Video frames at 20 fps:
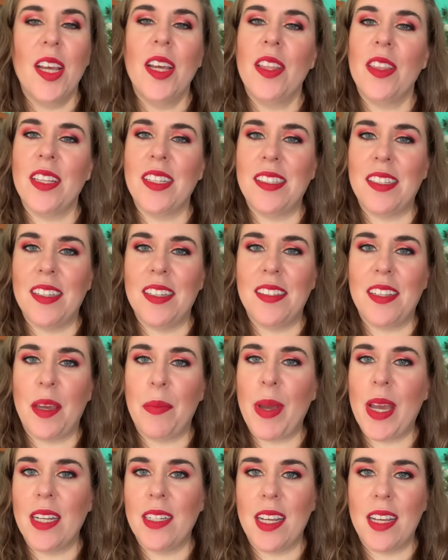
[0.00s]
This is a
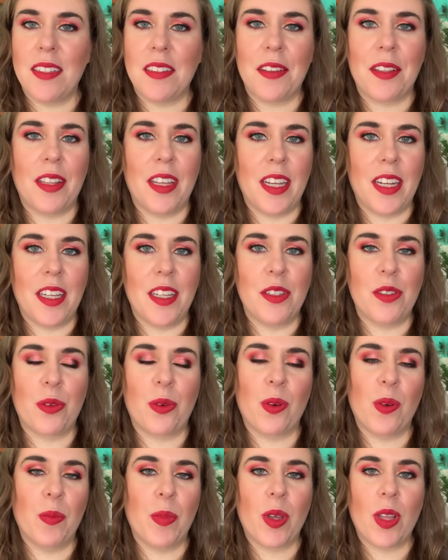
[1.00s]
Pantastic Ladies
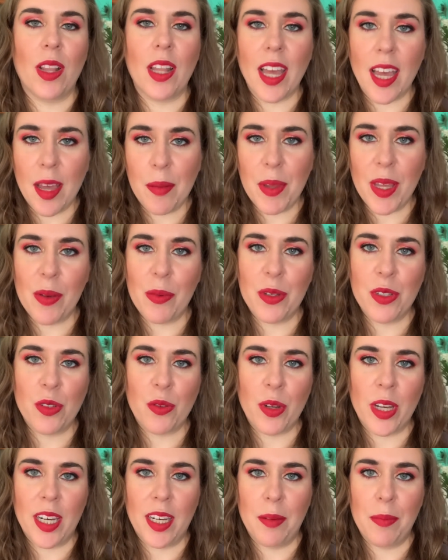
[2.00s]
group collab. It was
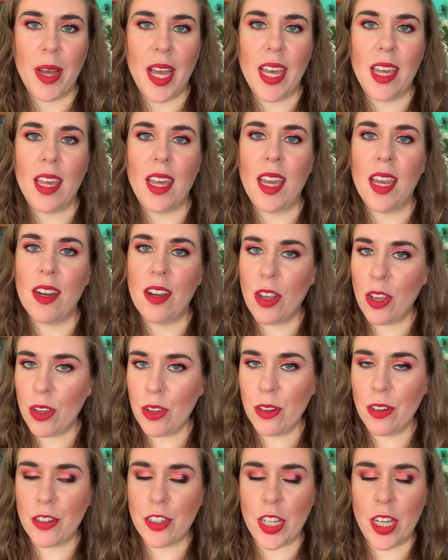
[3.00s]
created by Anna.
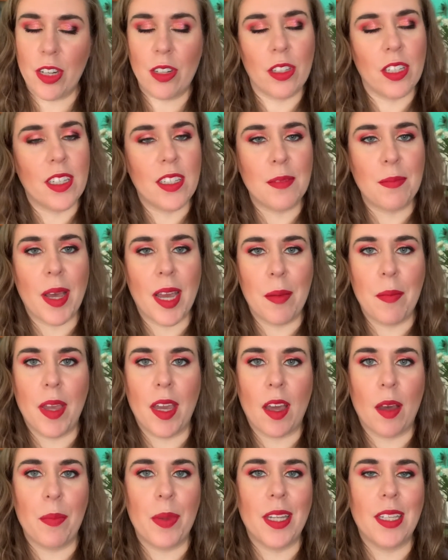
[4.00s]
Her channel is My
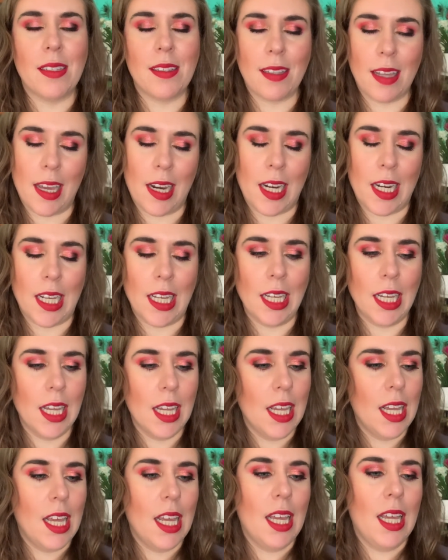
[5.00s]
Makeup Insanity.
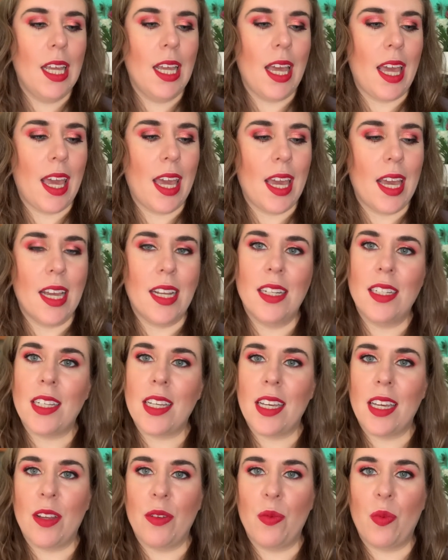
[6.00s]
And
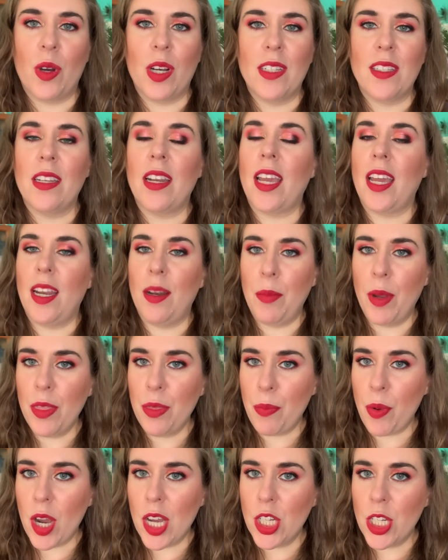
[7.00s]
it was an
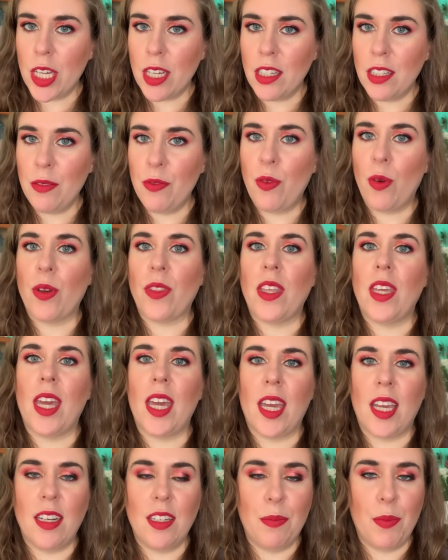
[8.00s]
8-month project for the
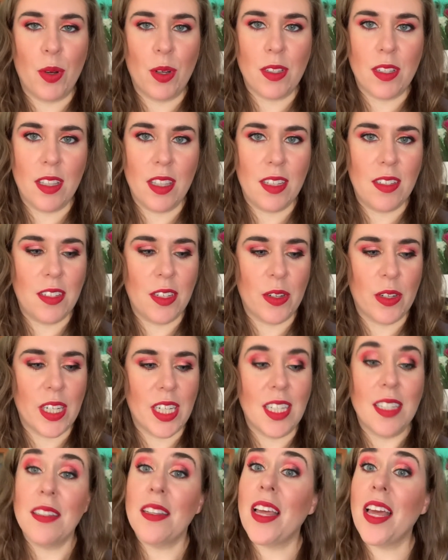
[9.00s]
8 books in the
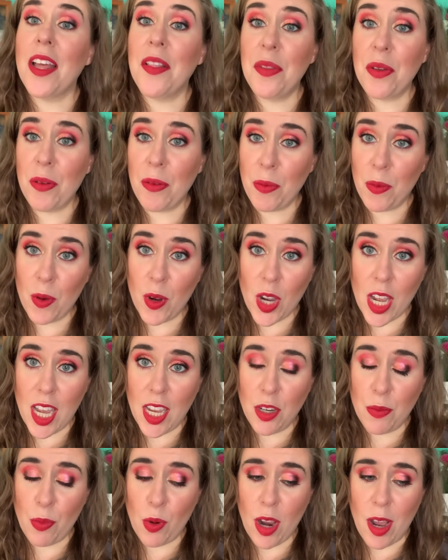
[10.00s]
series, and there were
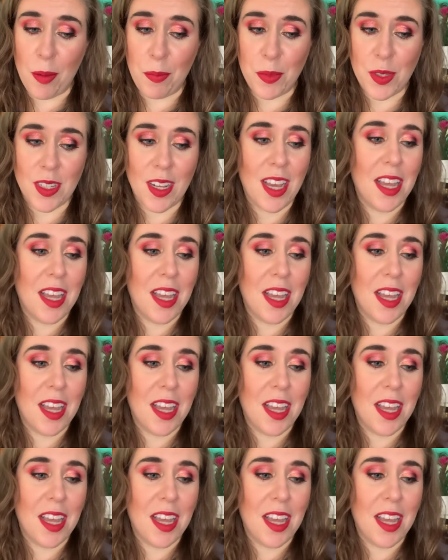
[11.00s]
8 prompts.